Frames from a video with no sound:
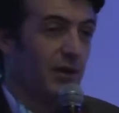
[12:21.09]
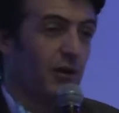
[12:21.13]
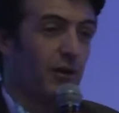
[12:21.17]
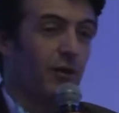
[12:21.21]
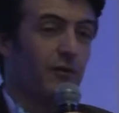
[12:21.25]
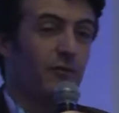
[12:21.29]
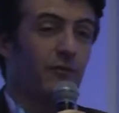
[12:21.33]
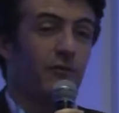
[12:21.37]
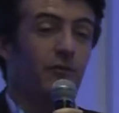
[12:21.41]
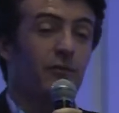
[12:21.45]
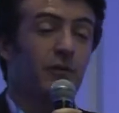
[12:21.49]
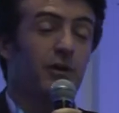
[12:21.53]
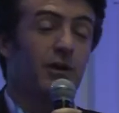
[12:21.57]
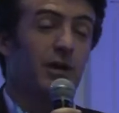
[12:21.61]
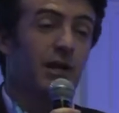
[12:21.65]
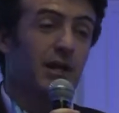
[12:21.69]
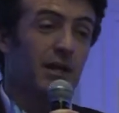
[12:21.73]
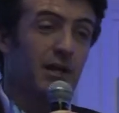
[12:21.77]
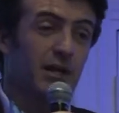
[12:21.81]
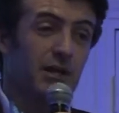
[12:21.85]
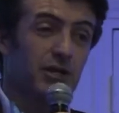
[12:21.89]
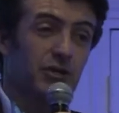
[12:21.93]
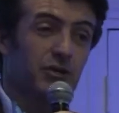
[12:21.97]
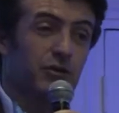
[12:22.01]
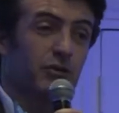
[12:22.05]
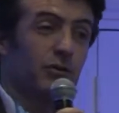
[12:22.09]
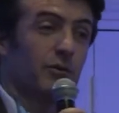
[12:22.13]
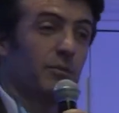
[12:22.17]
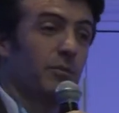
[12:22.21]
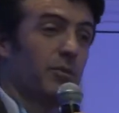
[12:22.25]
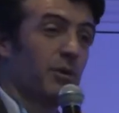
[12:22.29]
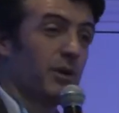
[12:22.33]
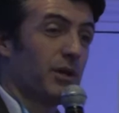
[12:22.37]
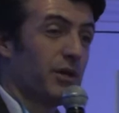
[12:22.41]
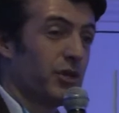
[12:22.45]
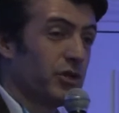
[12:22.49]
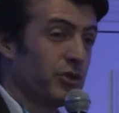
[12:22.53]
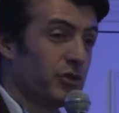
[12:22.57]
of very large
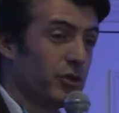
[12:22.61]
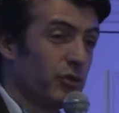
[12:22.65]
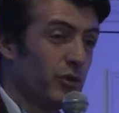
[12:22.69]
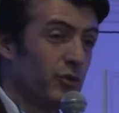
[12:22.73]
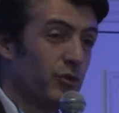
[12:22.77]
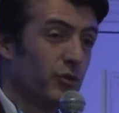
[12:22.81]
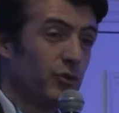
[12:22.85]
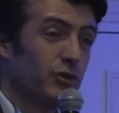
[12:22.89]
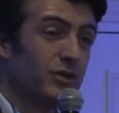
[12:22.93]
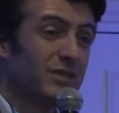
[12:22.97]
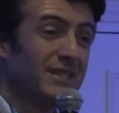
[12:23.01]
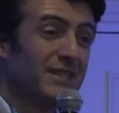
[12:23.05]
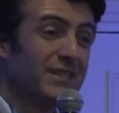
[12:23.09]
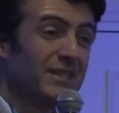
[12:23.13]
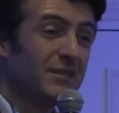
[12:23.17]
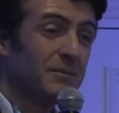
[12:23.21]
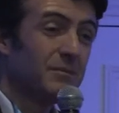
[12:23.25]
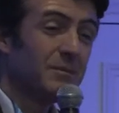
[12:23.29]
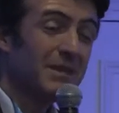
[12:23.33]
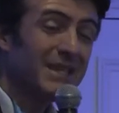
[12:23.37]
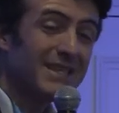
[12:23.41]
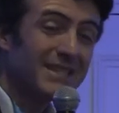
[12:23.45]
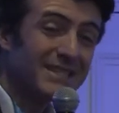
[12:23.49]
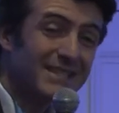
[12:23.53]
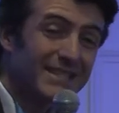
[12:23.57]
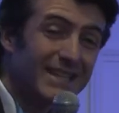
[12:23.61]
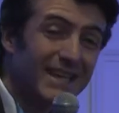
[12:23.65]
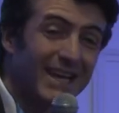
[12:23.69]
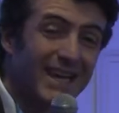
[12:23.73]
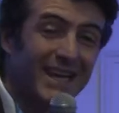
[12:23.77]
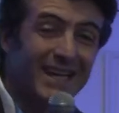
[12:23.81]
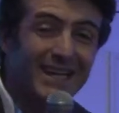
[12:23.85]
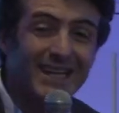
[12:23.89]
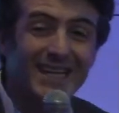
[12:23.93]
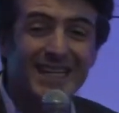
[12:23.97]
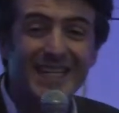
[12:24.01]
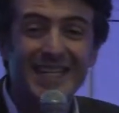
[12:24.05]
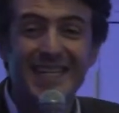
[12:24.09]
corporations who dismiss
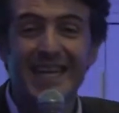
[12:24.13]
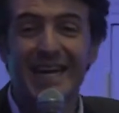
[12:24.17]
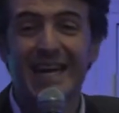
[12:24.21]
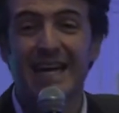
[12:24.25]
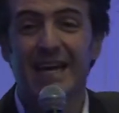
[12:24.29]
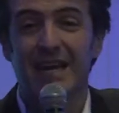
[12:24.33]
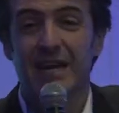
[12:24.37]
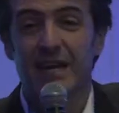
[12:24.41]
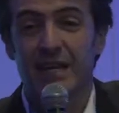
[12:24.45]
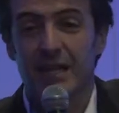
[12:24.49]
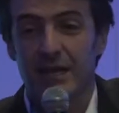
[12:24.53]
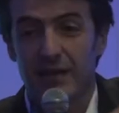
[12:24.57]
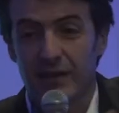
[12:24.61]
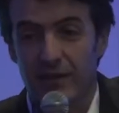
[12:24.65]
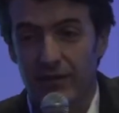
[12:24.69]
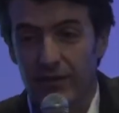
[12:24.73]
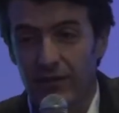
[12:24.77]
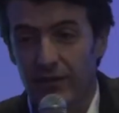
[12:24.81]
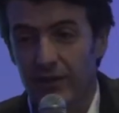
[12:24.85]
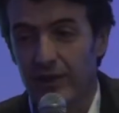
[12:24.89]
entirely